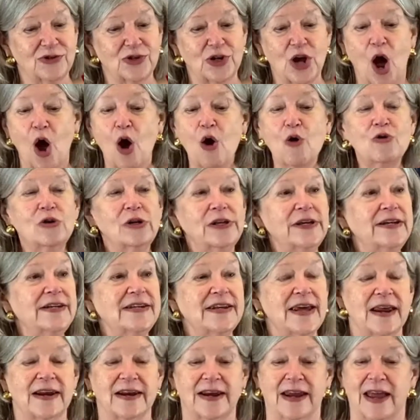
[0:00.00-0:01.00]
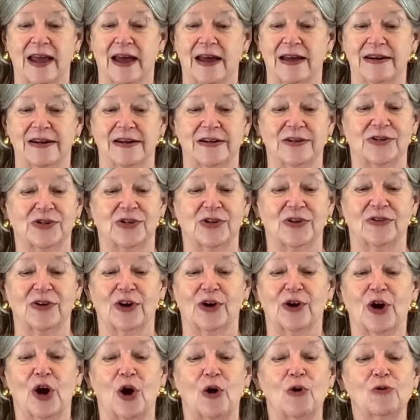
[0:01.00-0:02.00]
totally dedicated to
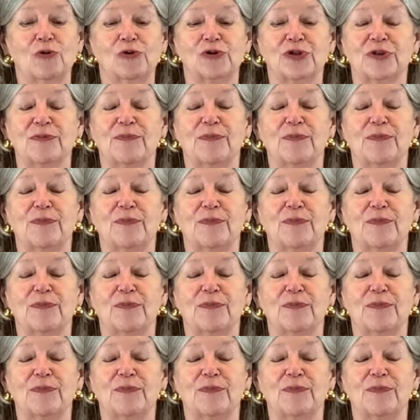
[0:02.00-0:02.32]
their goals